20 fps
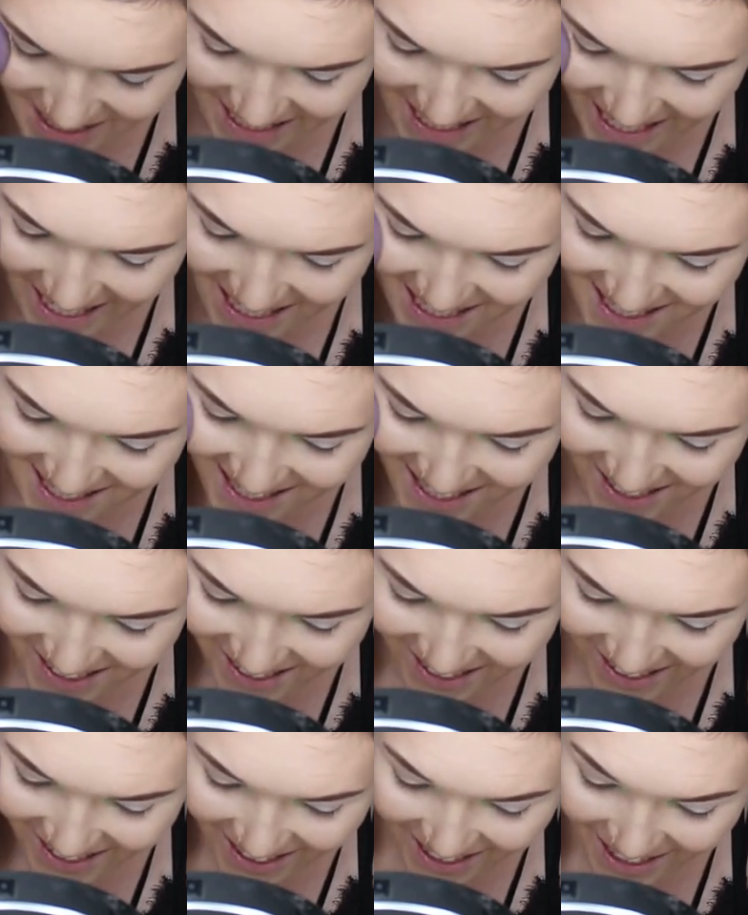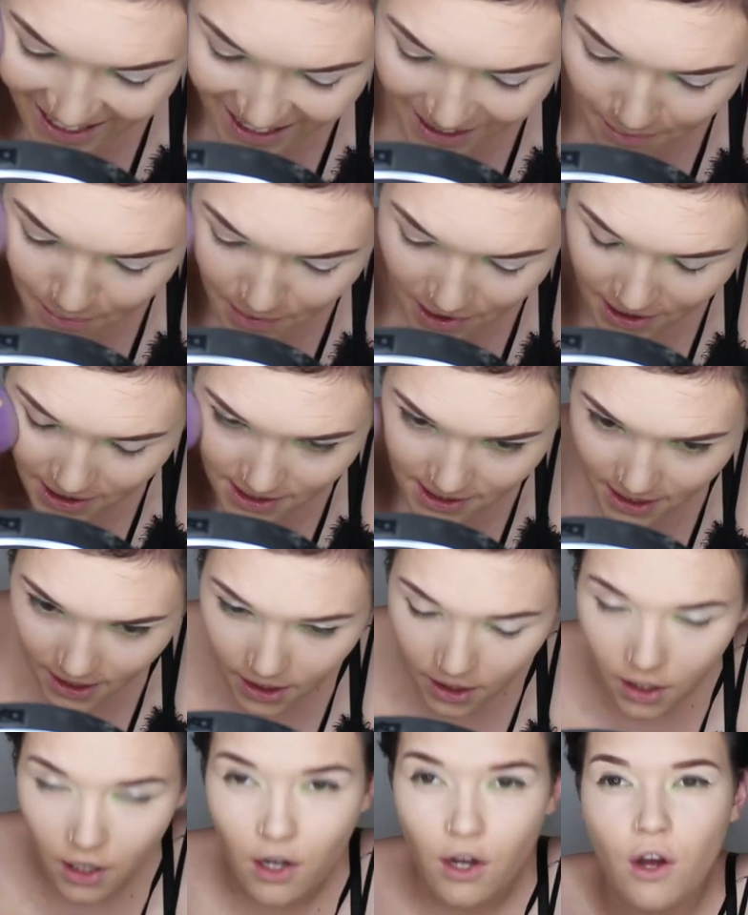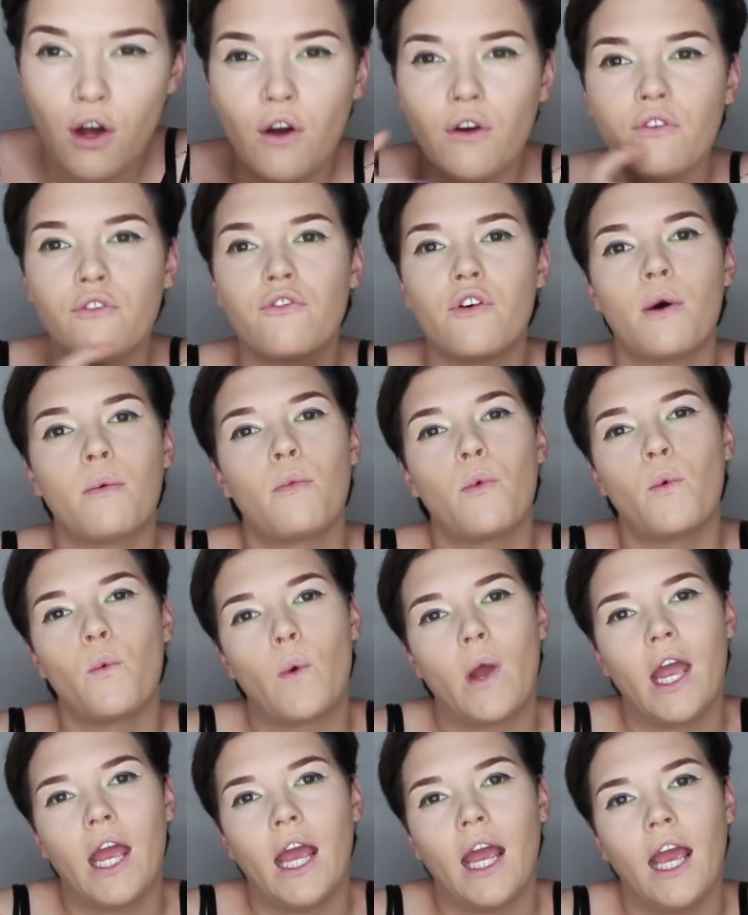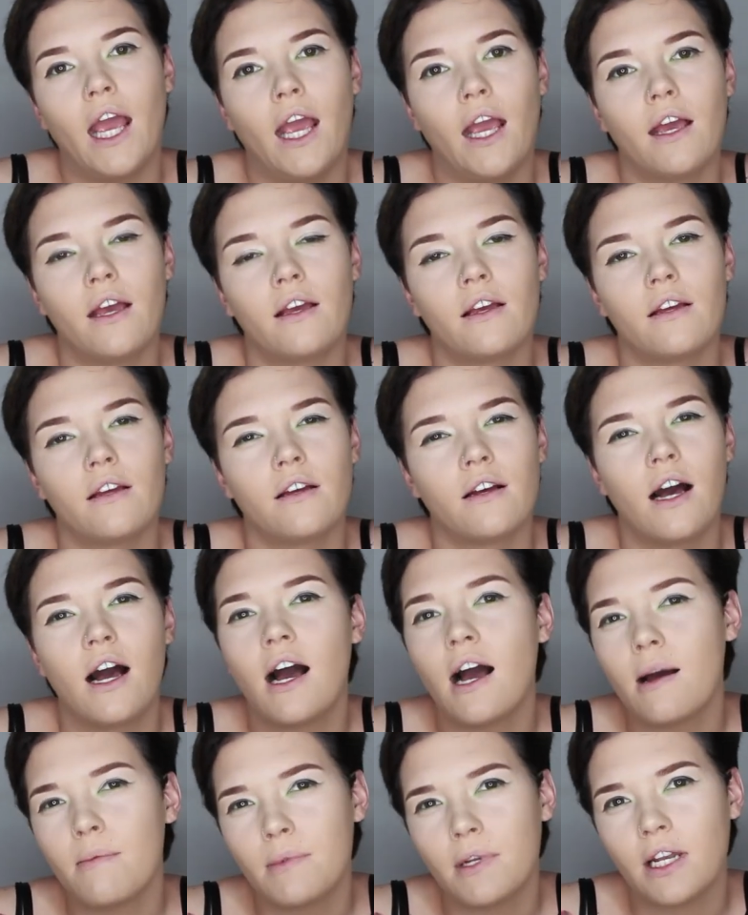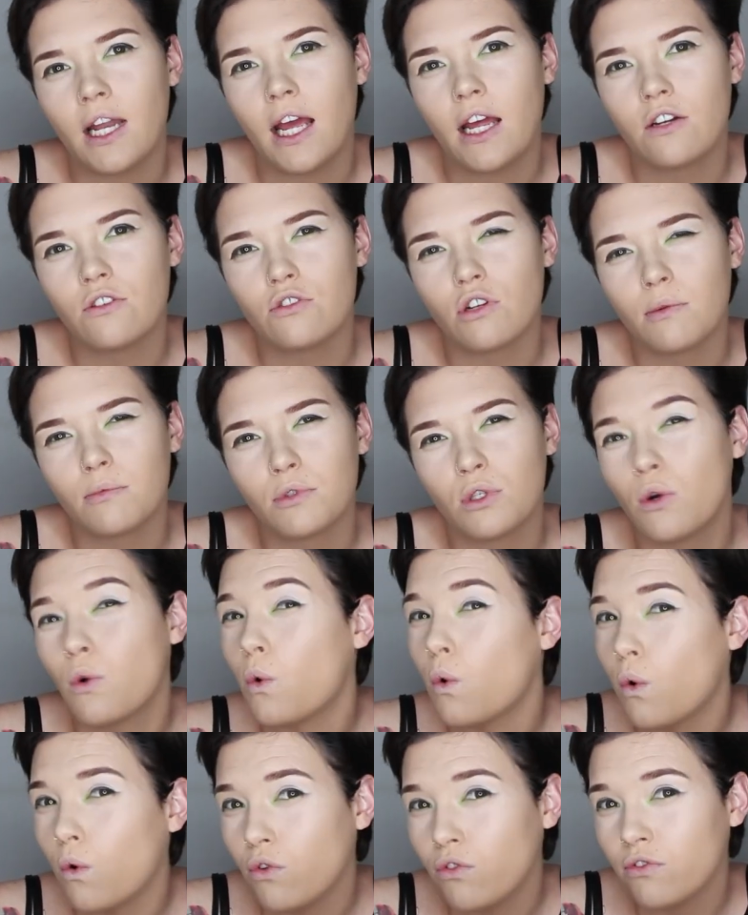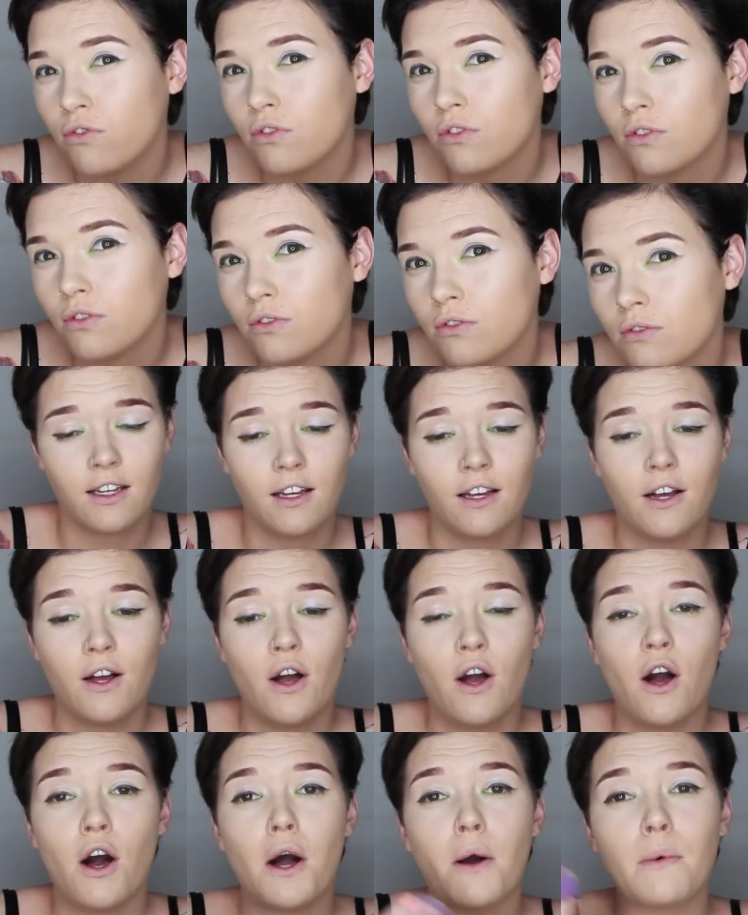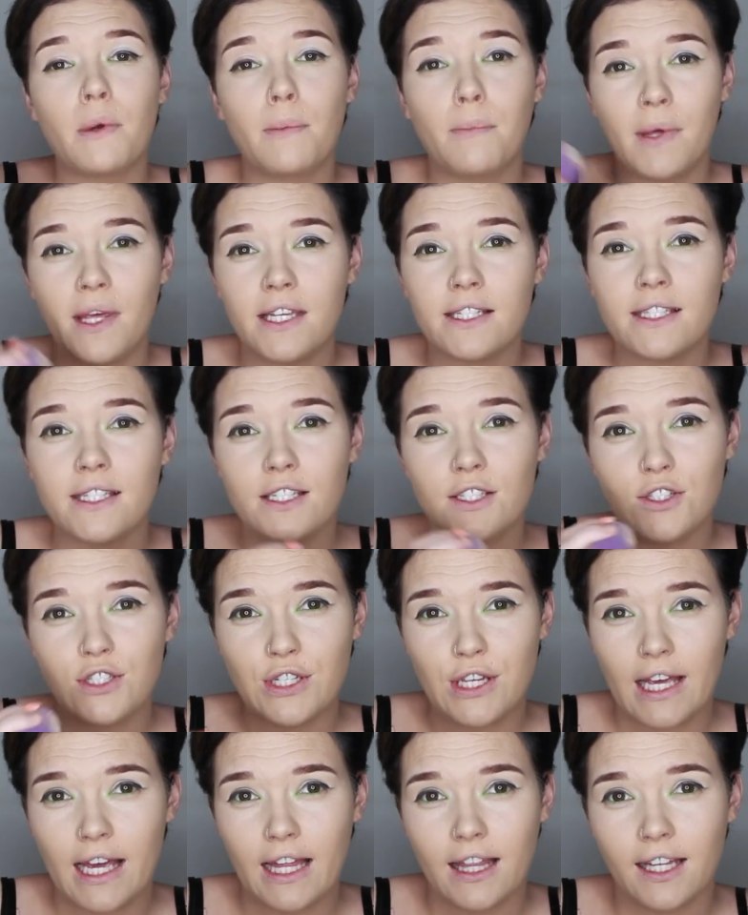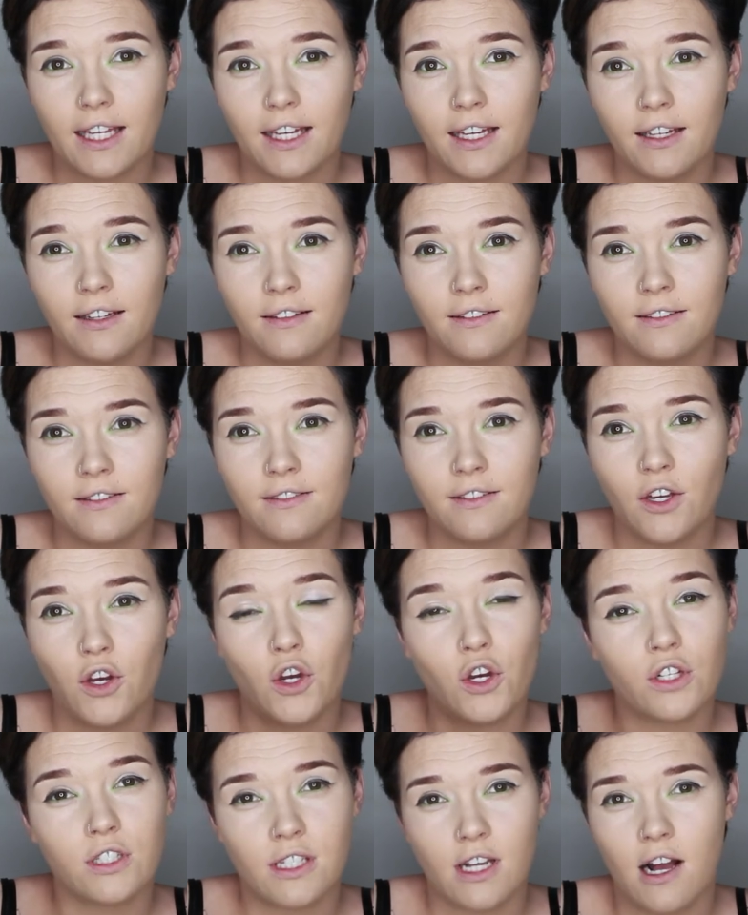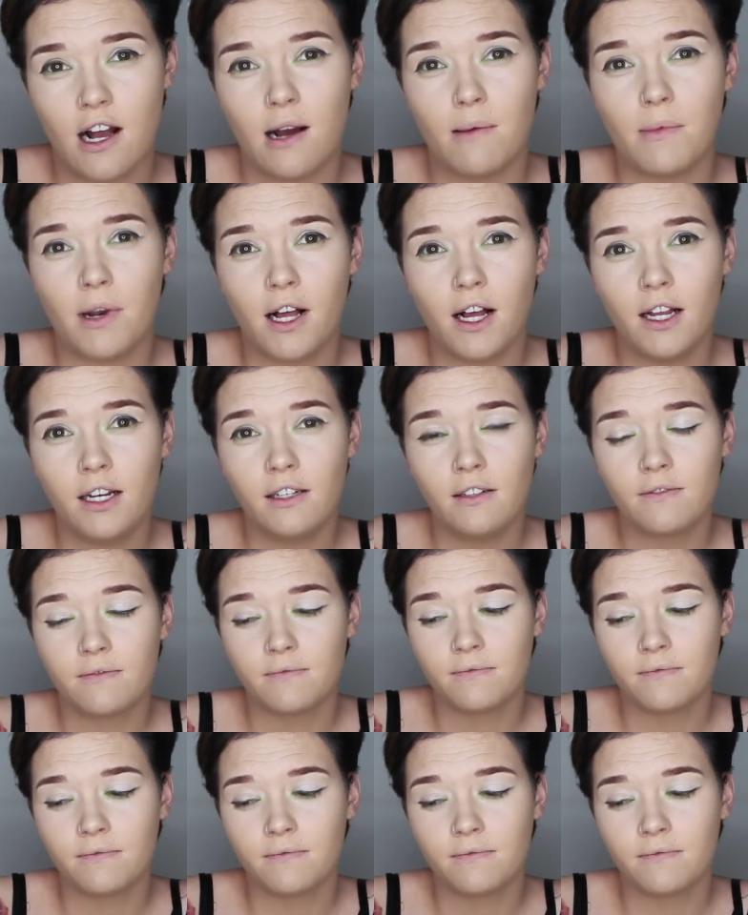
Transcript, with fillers: less than a kilometer from where Harmon had dropped her off. Are we piecing together her timeline?